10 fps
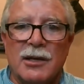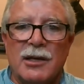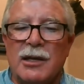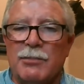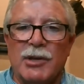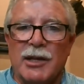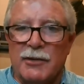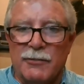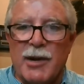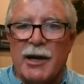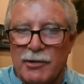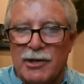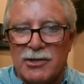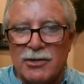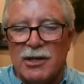any blend of
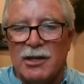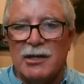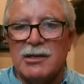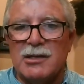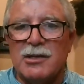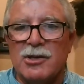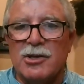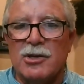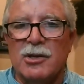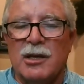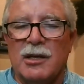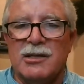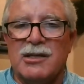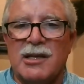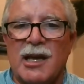biodiesel in his in
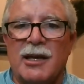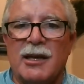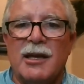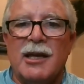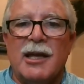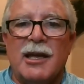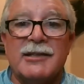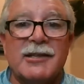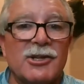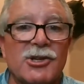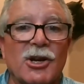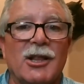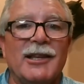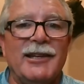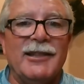his tank it's going to start
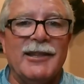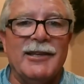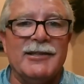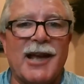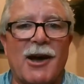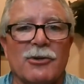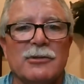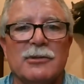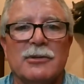cleaning things out